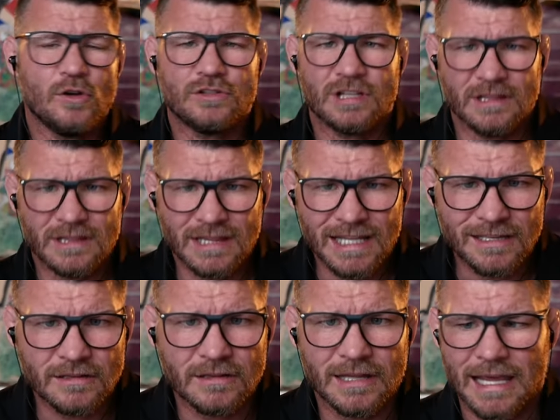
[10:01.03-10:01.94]
a
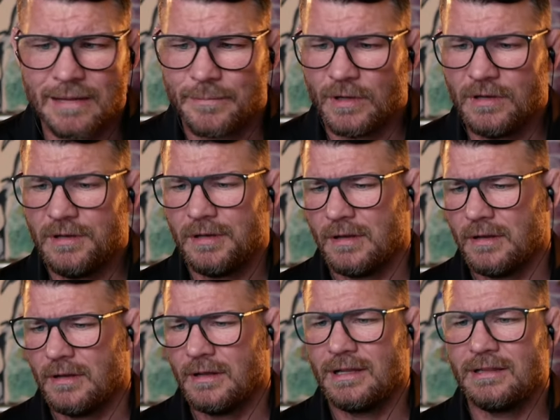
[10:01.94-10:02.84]
little laboured.
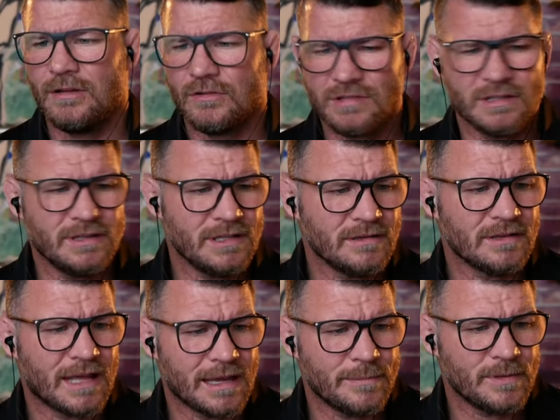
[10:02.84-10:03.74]
He looked a little
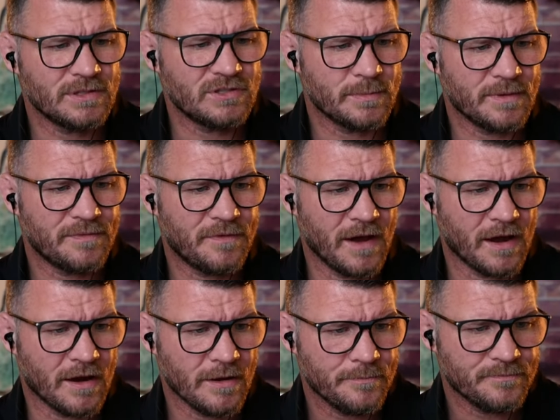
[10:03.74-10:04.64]
laboured, to be
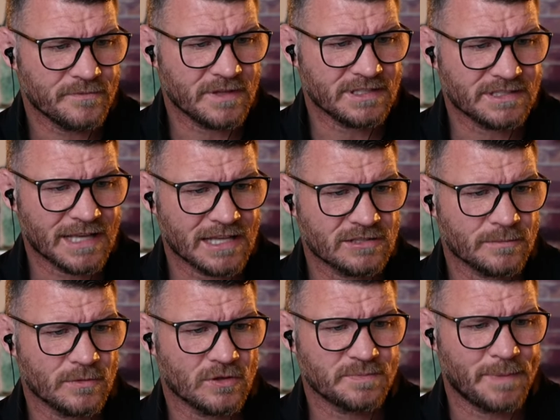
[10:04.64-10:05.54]
fair. This setup
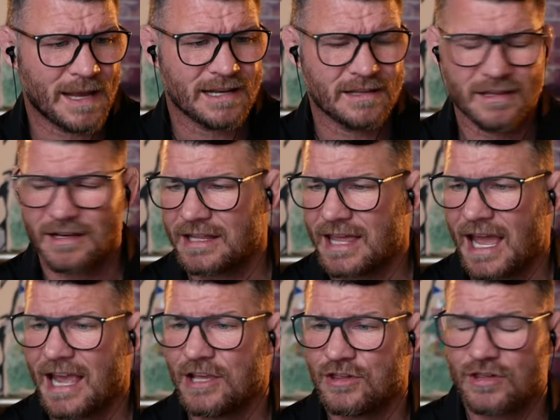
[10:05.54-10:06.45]
looks better than a
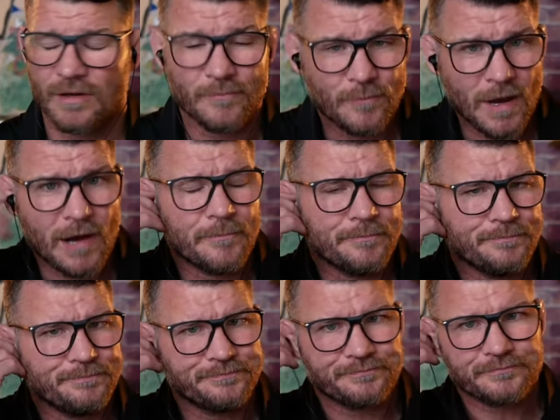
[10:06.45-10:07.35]
cage. Well,
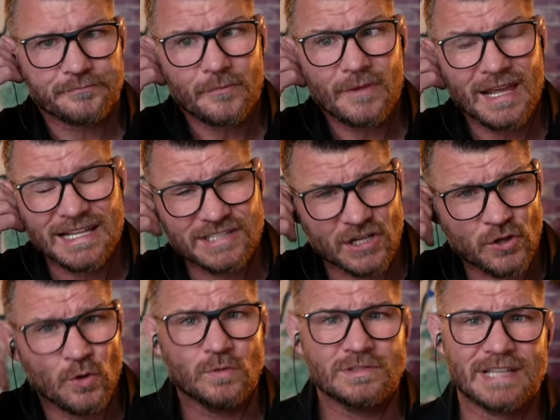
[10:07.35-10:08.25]
it's a
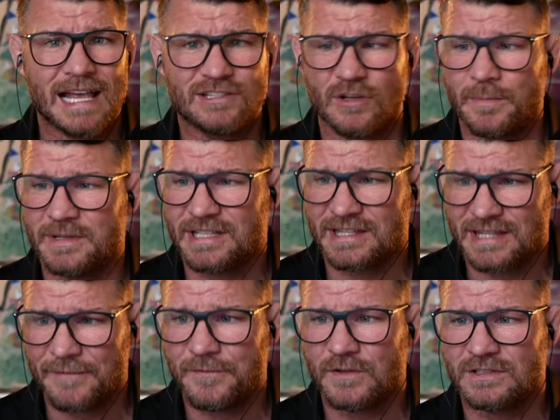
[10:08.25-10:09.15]
cool setup. It's a
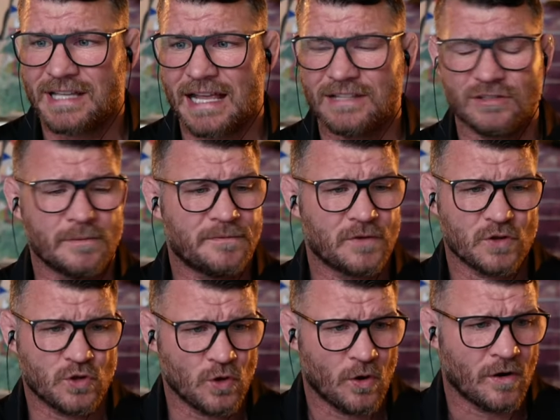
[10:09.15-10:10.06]
different setup for
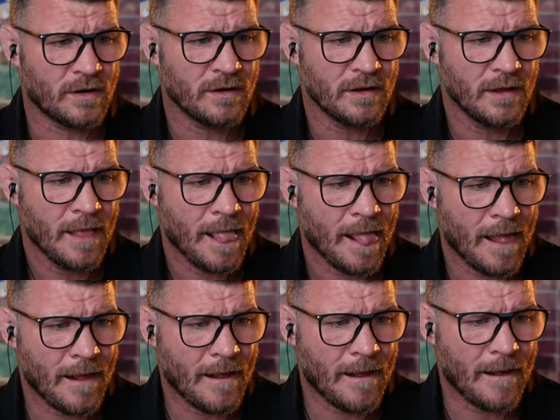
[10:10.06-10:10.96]
sure.
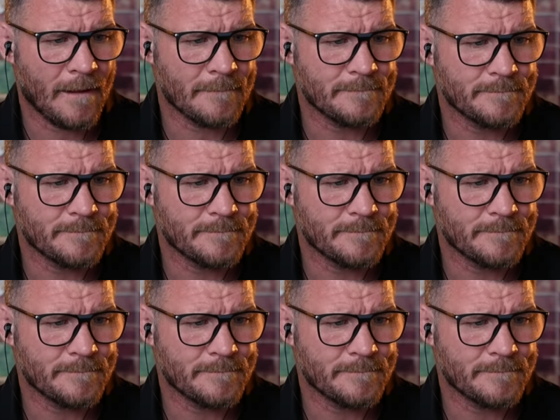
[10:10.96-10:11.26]
Um,